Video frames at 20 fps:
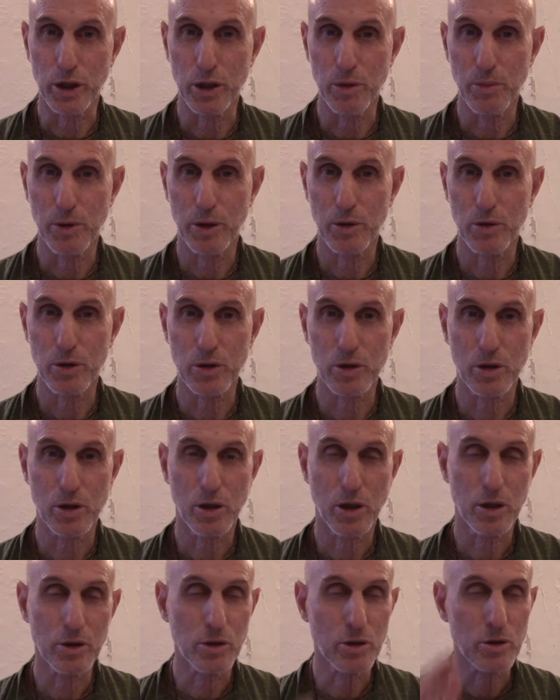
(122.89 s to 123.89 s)
to be Krishna
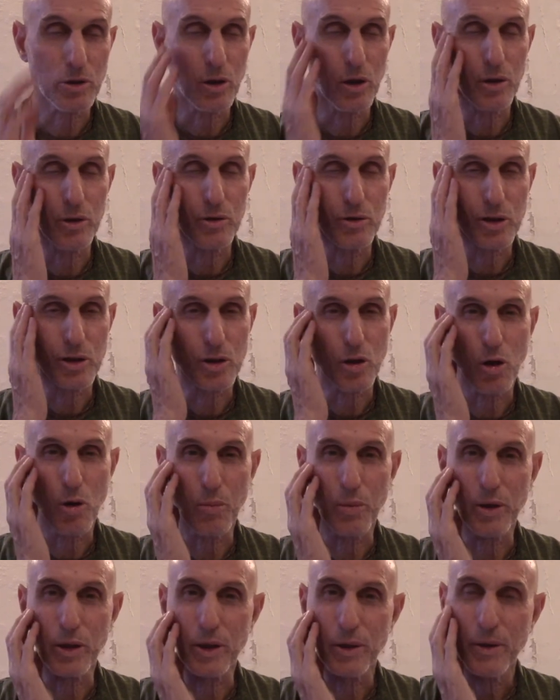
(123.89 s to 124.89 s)
conscious or are you just
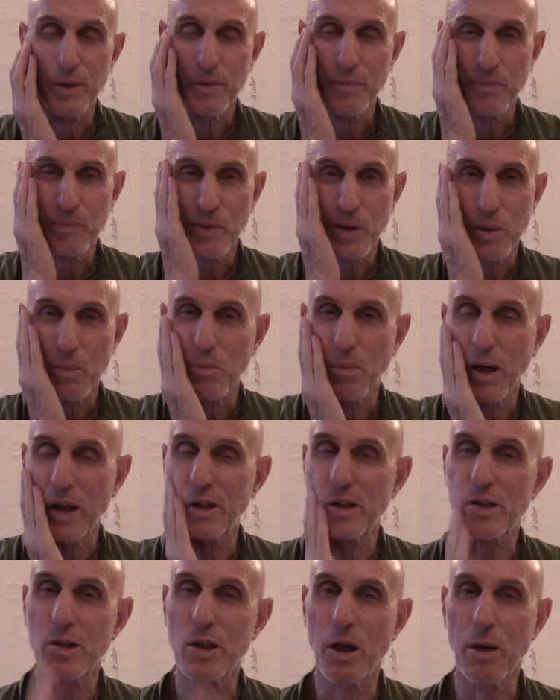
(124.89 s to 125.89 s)
hoping by
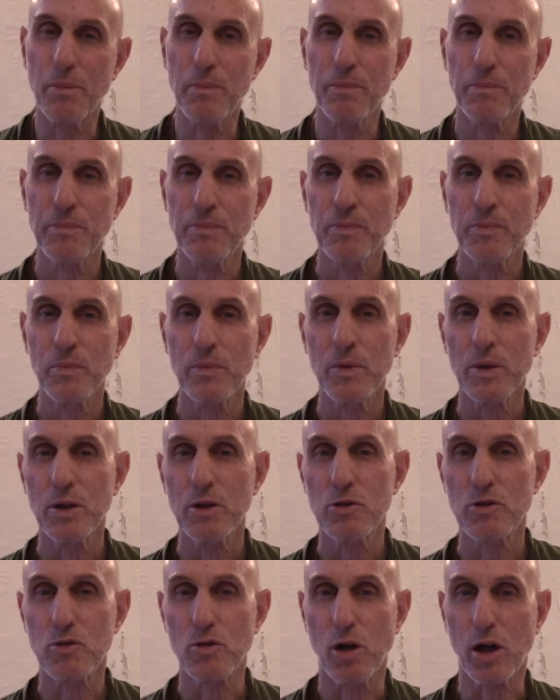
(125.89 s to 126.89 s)
some
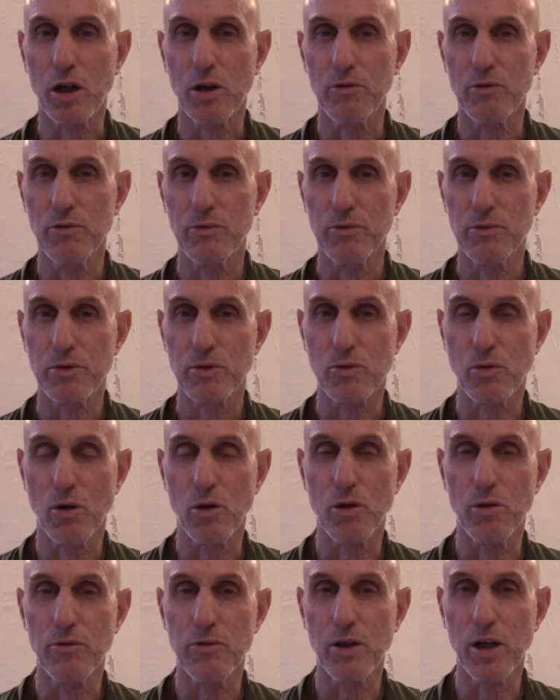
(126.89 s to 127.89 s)
stroke of,
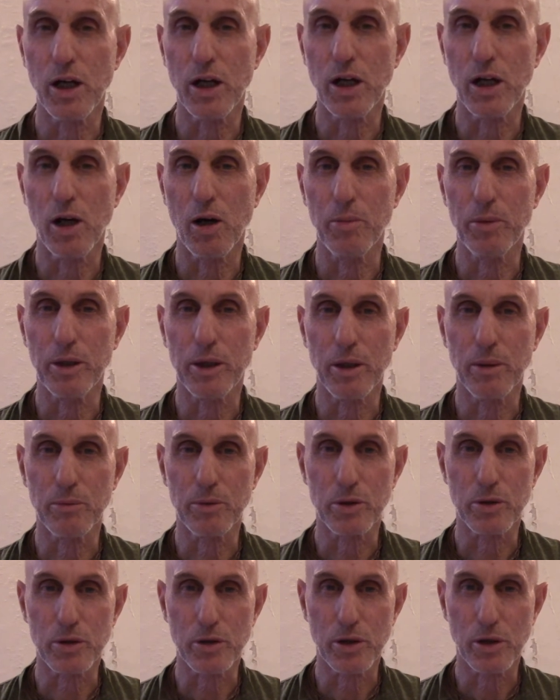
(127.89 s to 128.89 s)
stroke of luck I'll become
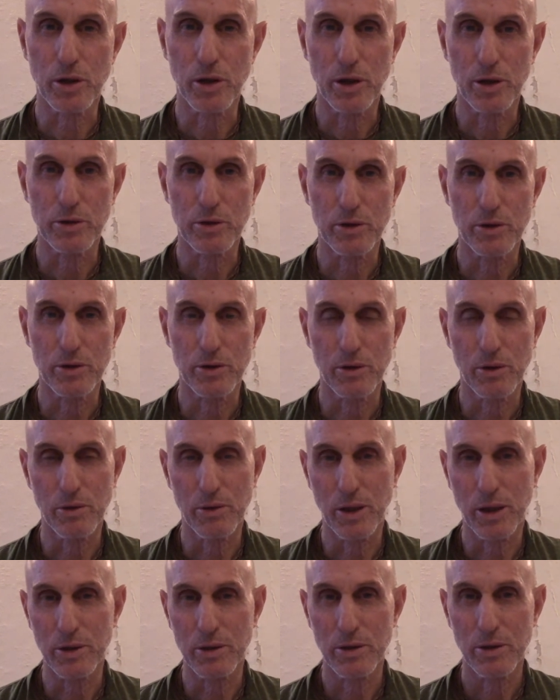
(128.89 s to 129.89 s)
Krishna conscious? So
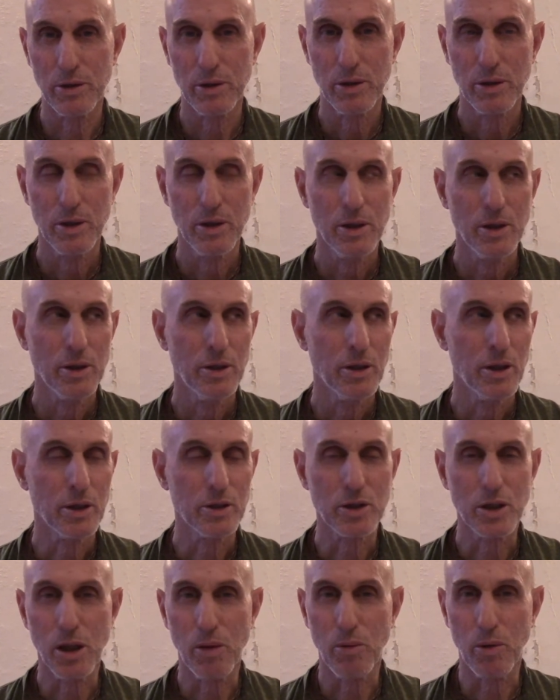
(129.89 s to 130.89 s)
that's,
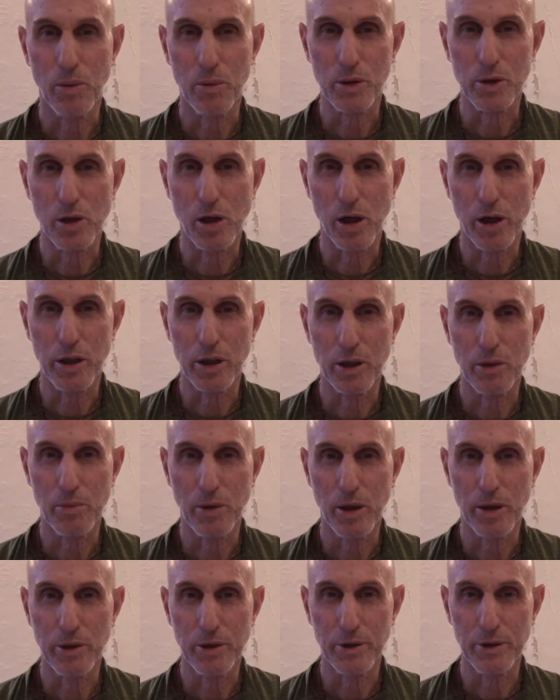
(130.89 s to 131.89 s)
that's not what we're talking
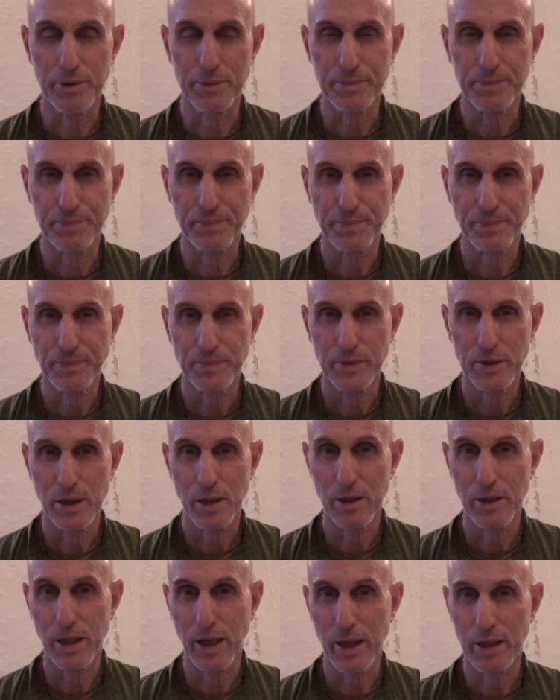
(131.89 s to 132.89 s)
about here.
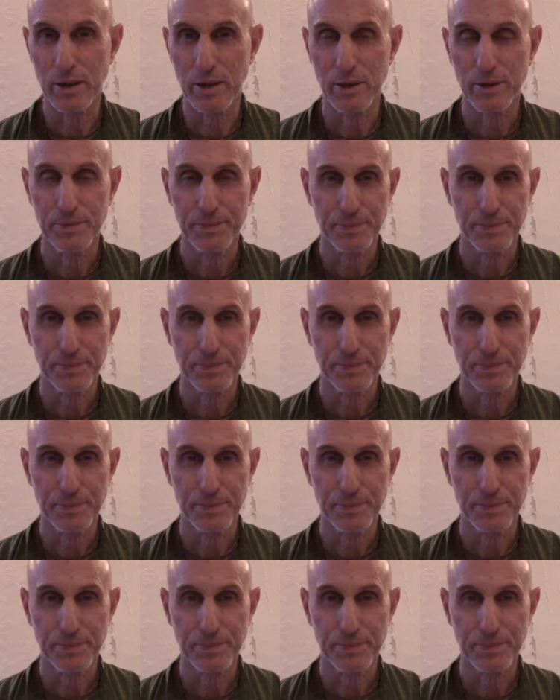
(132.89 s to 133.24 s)
That,